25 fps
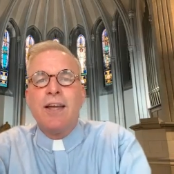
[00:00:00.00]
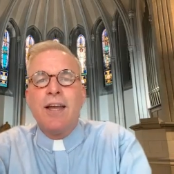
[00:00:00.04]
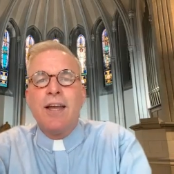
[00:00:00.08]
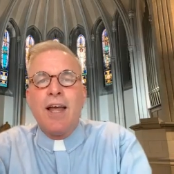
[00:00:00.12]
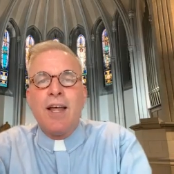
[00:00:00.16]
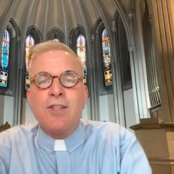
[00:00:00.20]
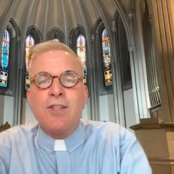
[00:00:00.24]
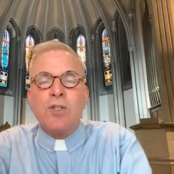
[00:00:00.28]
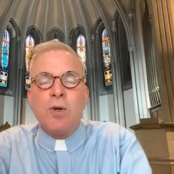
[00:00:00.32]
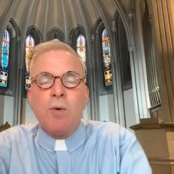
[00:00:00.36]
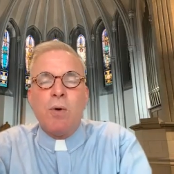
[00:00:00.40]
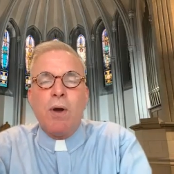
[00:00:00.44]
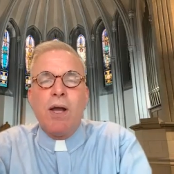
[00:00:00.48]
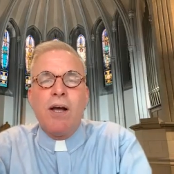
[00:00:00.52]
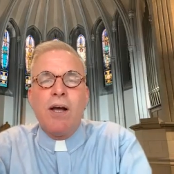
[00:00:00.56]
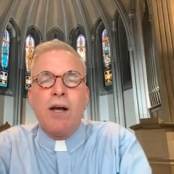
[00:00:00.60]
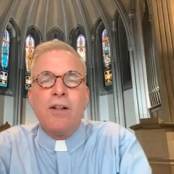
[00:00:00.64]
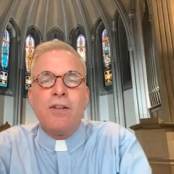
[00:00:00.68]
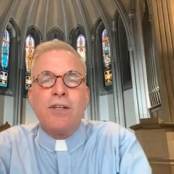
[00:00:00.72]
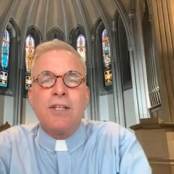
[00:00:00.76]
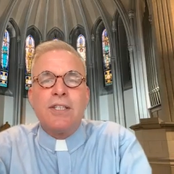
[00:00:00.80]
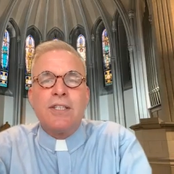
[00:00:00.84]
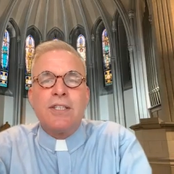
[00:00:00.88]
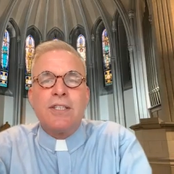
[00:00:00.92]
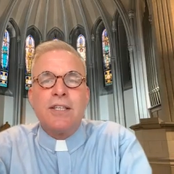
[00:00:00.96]
And so
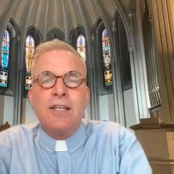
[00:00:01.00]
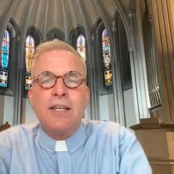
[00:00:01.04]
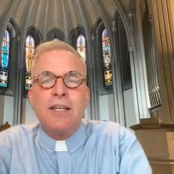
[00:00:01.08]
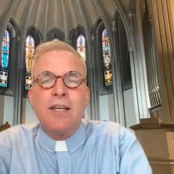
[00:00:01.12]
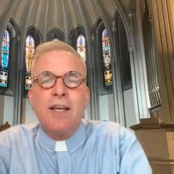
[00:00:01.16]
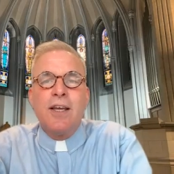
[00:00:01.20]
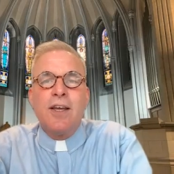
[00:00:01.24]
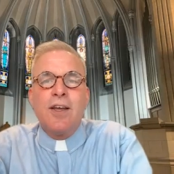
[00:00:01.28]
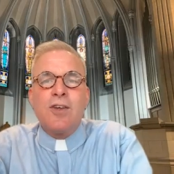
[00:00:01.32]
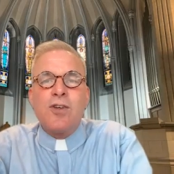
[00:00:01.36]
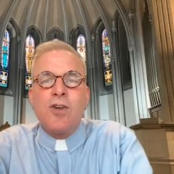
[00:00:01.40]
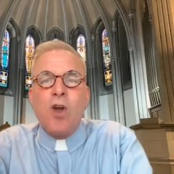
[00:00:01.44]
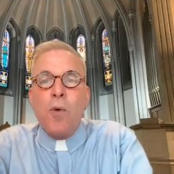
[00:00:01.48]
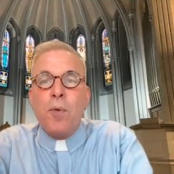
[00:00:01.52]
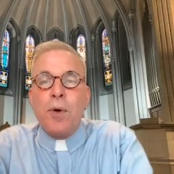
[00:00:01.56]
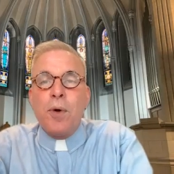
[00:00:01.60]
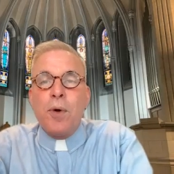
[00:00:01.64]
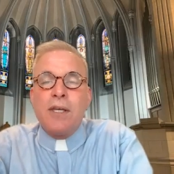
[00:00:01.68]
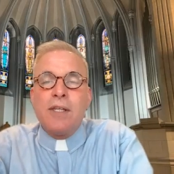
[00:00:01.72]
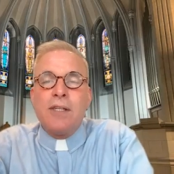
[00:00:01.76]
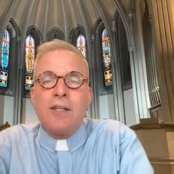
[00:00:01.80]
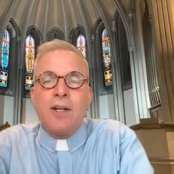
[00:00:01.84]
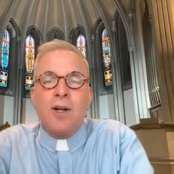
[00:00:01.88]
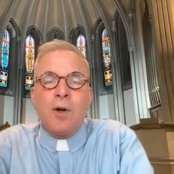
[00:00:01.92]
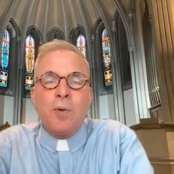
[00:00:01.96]
hell is
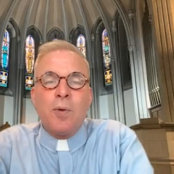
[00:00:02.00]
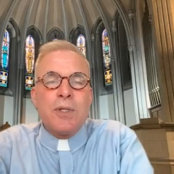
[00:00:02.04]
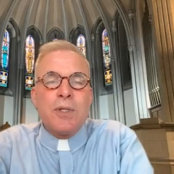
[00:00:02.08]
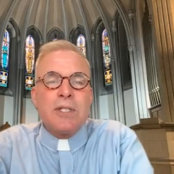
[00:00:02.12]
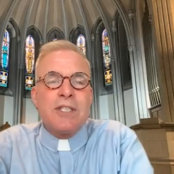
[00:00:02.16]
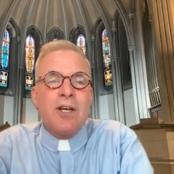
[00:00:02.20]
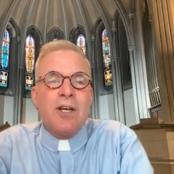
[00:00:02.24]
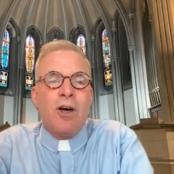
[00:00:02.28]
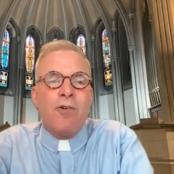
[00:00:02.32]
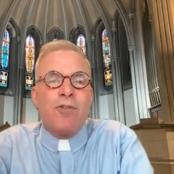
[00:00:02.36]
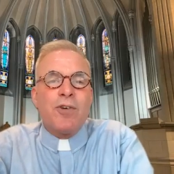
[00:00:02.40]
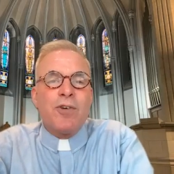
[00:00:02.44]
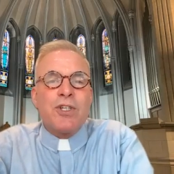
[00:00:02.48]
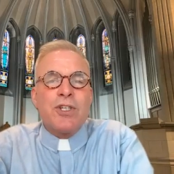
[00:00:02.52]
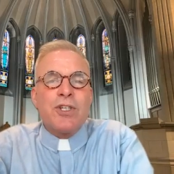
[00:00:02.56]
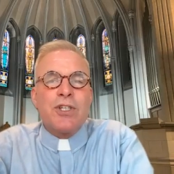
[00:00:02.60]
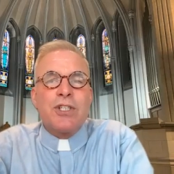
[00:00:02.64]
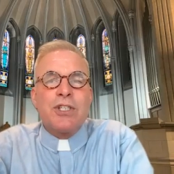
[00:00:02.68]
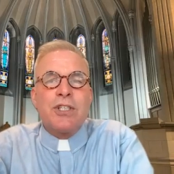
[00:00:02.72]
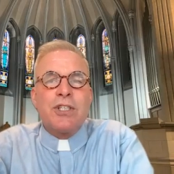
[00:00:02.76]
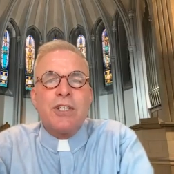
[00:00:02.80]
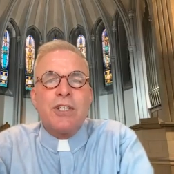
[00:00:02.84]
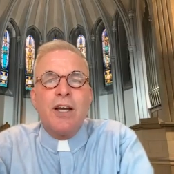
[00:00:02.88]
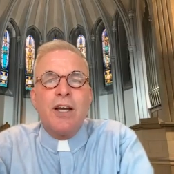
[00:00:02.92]
going in there with selfish